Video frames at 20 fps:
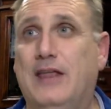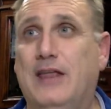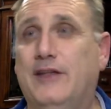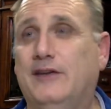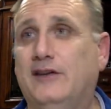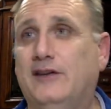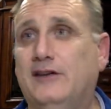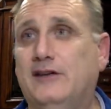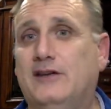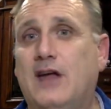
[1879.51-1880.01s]

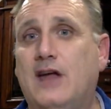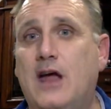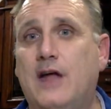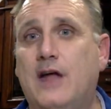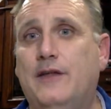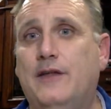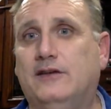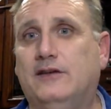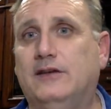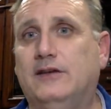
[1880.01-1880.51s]
This is
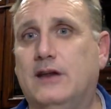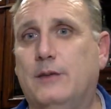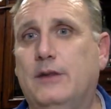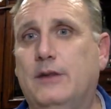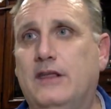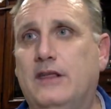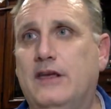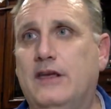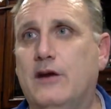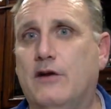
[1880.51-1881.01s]
going to
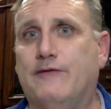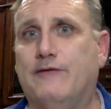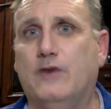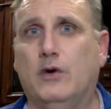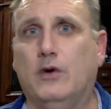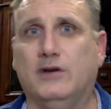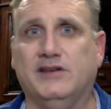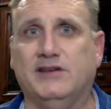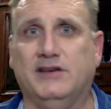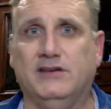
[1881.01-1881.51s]
be the year of
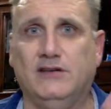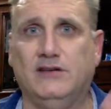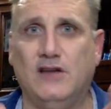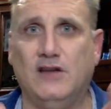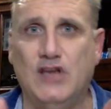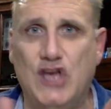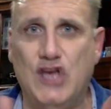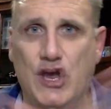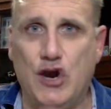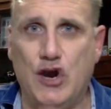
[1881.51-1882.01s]
focus. This is
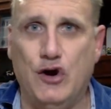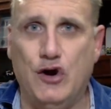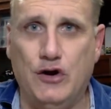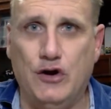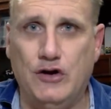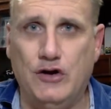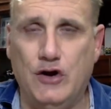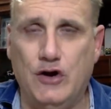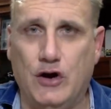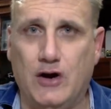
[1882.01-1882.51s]
the
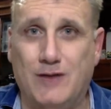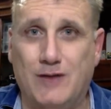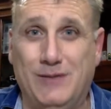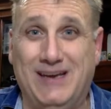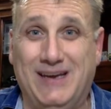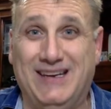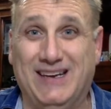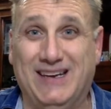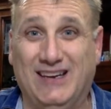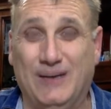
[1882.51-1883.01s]
year you're going to
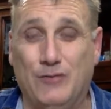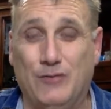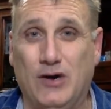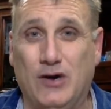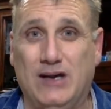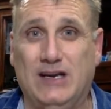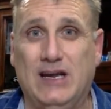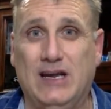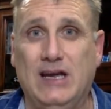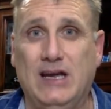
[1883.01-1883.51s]
be
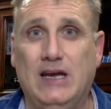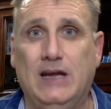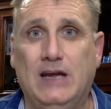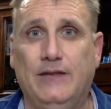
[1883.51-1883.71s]
deliberate.